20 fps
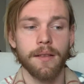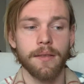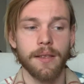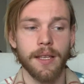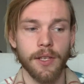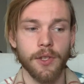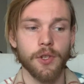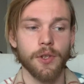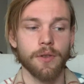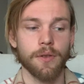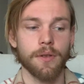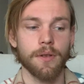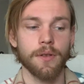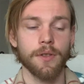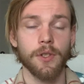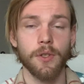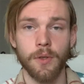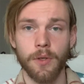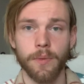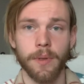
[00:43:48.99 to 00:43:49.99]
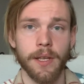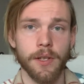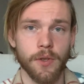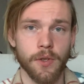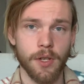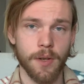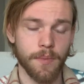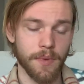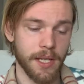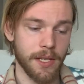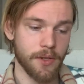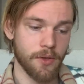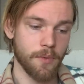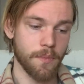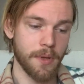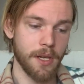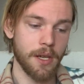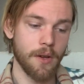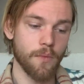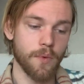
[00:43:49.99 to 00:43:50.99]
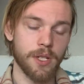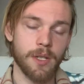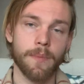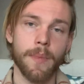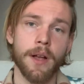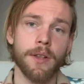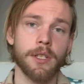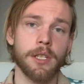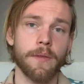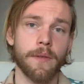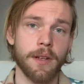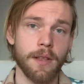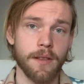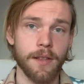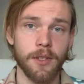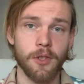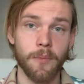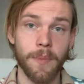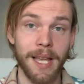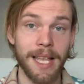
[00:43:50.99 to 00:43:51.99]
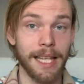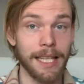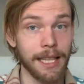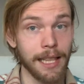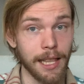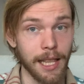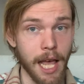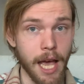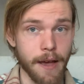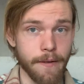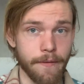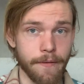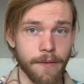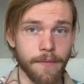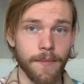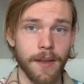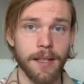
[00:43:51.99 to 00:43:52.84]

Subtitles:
Teacher-student relationship needs to be responsive, and it needs to be live.